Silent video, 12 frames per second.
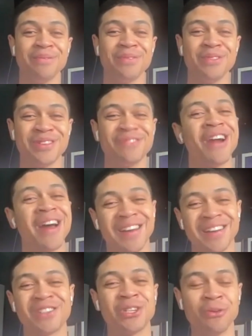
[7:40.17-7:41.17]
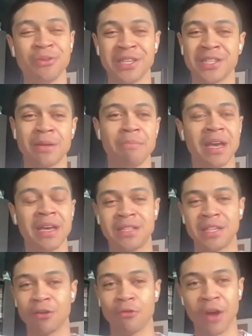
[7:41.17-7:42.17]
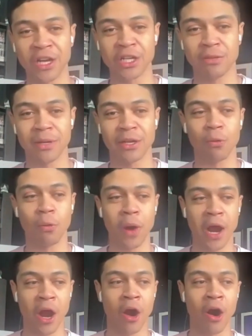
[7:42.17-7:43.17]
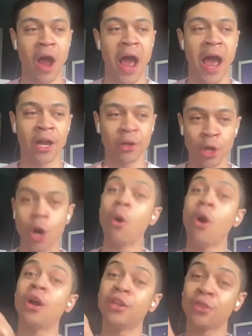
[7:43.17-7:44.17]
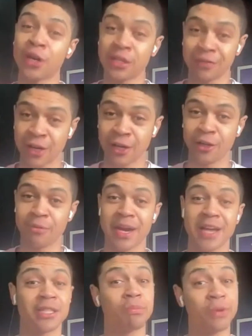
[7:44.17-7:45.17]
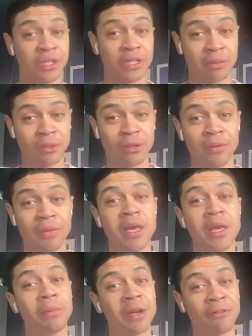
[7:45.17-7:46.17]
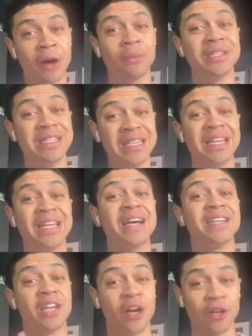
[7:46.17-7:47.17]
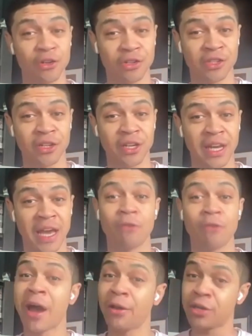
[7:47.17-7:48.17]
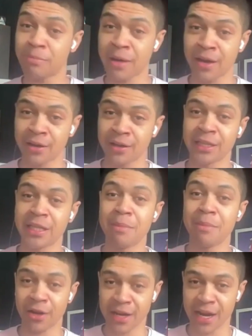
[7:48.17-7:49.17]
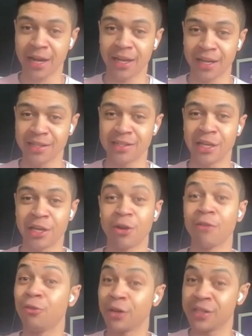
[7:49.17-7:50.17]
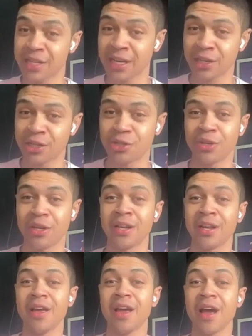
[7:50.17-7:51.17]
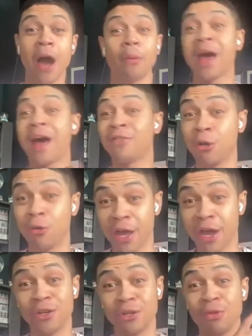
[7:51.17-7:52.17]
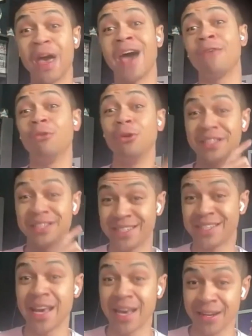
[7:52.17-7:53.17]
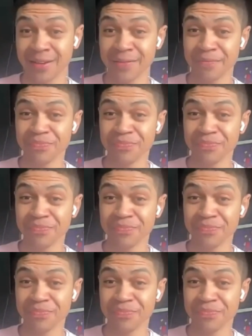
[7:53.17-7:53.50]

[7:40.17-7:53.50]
Um, right. So it was this amazing arrangement where I could go on in Thoughts of a Colored Man as a principal, but if I was needed as an understudy at Roundabout at the American Airlines Theater on 42nd Street, I would have to go there and do that role instead.